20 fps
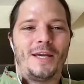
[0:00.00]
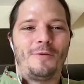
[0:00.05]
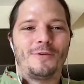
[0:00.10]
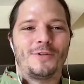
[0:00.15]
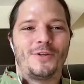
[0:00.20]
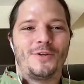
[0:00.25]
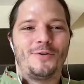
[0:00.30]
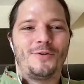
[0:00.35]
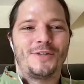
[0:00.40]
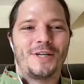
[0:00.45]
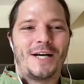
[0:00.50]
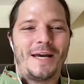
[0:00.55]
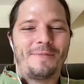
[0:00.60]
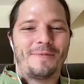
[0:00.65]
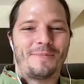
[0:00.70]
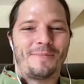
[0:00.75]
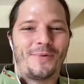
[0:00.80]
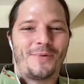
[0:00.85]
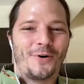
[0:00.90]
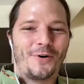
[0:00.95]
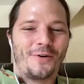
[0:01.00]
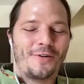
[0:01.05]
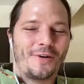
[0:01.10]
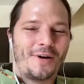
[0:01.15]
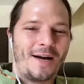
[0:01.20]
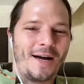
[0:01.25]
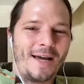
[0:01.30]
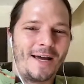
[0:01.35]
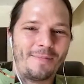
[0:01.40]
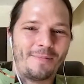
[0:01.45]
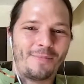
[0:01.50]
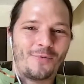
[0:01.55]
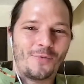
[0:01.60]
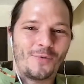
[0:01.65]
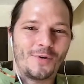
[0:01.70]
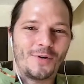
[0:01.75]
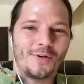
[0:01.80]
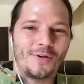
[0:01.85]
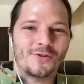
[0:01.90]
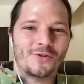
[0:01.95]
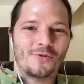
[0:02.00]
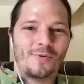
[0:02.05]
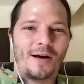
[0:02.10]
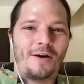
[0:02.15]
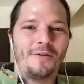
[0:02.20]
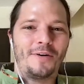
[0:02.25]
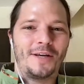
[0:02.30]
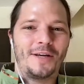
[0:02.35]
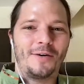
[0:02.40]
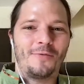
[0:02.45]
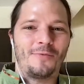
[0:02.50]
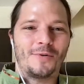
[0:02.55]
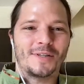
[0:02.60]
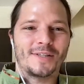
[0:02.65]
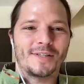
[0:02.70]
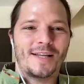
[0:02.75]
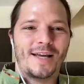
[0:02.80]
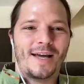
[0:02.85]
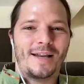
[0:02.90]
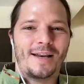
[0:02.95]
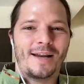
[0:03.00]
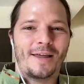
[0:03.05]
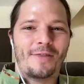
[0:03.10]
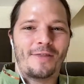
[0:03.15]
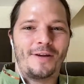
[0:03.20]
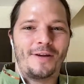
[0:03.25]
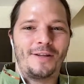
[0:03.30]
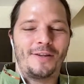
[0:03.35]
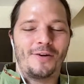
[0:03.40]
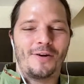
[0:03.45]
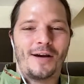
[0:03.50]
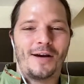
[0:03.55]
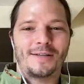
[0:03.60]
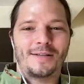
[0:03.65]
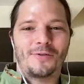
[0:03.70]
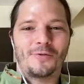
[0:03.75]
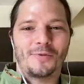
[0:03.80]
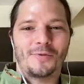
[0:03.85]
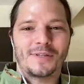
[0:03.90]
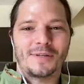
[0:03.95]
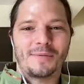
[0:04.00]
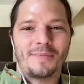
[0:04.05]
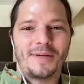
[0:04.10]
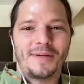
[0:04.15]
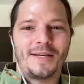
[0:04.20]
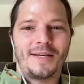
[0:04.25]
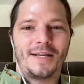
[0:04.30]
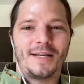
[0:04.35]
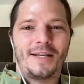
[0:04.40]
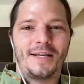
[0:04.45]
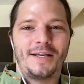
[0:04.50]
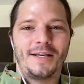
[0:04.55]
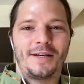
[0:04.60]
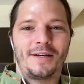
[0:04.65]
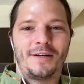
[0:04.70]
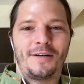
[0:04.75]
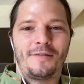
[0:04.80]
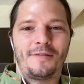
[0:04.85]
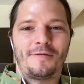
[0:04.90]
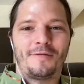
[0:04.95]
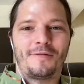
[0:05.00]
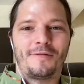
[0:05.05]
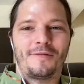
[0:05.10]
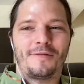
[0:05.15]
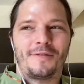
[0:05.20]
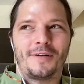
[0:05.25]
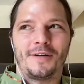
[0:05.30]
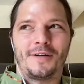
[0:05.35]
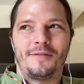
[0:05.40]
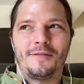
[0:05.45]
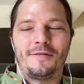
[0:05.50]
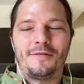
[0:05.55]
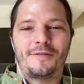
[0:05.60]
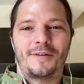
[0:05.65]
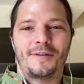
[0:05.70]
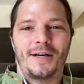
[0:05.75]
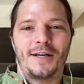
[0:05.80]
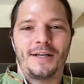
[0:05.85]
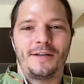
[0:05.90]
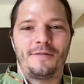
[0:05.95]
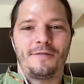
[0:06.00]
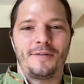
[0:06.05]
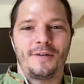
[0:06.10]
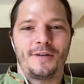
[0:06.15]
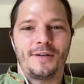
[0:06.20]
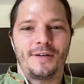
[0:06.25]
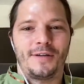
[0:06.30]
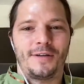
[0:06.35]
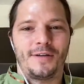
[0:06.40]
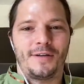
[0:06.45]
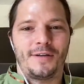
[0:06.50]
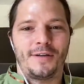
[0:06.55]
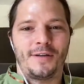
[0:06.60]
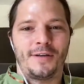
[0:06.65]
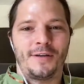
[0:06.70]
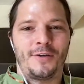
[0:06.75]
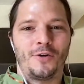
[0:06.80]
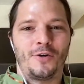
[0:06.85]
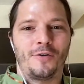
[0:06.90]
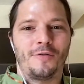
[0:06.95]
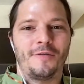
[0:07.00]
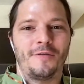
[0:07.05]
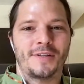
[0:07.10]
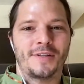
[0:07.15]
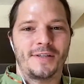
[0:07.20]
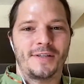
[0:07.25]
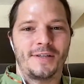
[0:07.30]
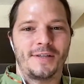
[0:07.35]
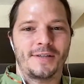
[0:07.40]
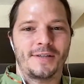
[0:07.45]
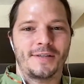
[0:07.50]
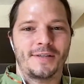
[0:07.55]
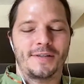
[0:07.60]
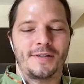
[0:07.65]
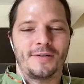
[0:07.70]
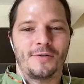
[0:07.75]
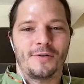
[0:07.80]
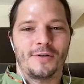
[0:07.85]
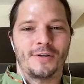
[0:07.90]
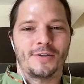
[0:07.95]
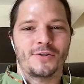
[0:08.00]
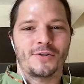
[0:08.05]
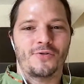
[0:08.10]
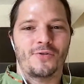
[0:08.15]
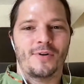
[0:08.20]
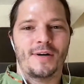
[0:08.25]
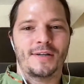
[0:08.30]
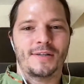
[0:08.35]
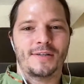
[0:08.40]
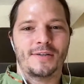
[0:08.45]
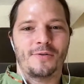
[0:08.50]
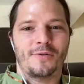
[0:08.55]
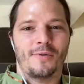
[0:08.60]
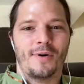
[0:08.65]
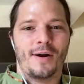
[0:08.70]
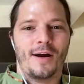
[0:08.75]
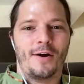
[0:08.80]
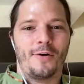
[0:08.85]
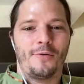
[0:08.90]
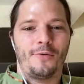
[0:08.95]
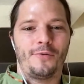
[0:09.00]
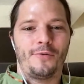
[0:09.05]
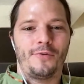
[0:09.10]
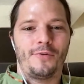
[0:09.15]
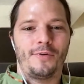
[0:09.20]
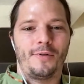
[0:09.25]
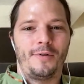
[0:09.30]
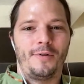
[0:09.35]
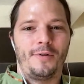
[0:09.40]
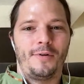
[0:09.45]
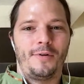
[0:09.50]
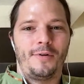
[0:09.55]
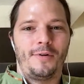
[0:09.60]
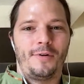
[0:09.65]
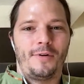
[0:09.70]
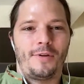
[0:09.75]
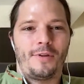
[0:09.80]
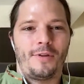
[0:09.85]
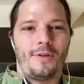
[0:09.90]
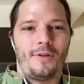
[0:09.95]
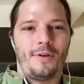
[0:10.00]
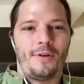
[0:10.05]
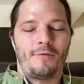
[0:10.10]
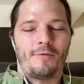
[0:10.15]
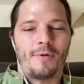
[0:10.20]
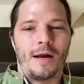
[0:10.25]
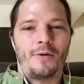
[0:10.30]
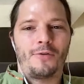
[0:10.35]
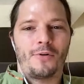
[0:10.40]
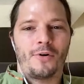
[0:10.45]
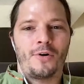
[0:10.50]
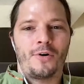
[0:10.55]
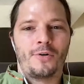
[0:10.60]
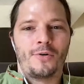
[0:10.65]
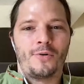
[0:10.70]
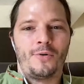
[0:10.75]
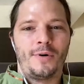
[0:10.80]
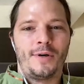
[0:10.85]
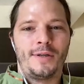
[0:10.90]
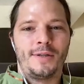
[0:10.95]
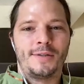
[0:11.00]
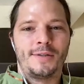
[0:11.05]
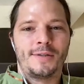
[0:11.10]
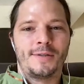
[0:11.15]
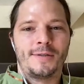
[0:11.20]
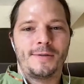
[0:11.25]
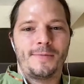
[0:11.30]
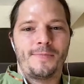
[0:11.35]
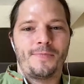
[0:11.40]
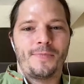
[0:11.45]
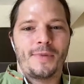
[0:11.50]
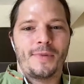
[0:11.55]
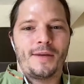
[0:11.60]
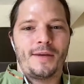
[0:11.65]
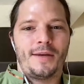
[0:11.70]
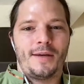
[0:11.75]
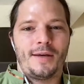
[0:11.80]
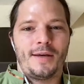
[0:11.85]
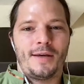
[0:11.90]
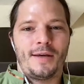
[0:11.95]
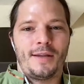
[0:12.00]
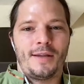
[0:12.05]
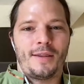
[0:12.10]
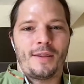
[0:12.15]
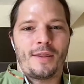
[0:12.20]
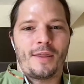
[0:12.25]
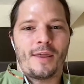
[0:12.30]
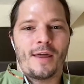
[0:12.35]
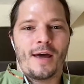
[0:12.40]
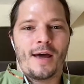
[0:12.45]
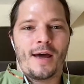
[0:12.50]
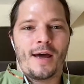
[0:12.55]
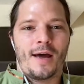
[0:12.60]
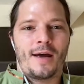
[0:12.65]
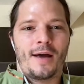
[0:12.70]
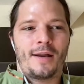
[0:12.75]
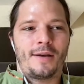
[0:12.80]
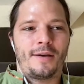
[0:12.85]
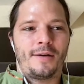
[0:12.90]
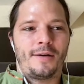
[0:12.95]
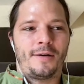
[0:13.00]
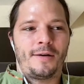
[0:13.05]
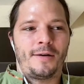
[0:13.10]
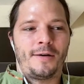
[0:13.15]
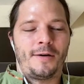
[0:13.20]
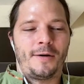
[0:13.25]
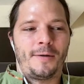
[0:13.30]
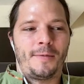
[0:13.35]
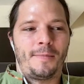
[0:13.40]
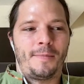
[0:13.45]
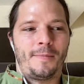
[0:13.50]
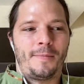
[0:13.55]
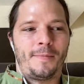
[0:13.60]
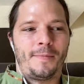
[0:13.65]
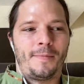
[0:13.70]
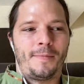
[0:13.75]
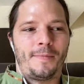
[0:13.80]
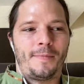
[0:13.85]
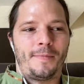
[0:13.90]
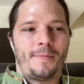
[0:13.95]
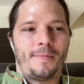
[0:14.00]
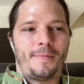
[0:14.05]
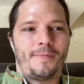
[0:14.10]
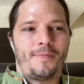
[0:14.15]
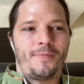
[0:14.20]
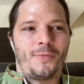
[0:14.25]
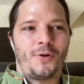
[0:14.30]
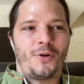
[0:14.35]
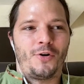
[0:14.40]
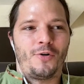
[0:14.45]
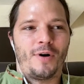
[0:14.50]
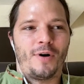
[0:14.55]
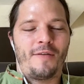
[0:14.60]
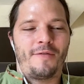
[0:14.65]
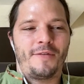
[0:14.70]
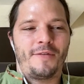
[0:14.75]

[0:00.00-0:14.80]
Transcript: It was huge hype, and part of the hype surrounding it was that I think there had there was the beginning of of kind of a, a nervousness or a stress around around altcoins, in that um, you know,